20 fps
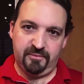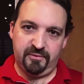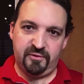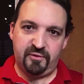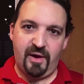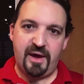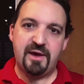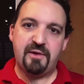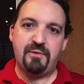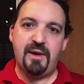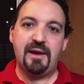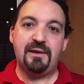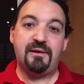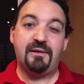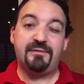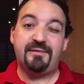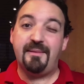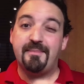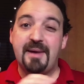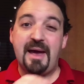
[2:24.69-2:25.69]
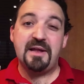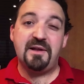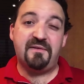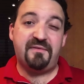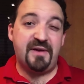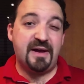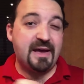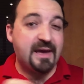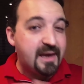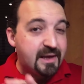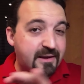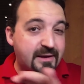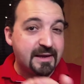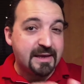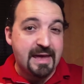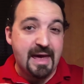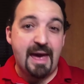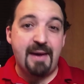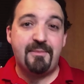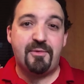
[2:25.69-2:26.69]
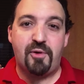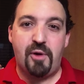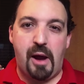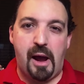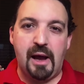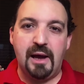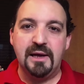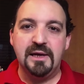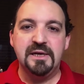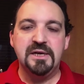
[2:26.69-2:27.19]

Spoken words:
So I created some kind of a hidden camera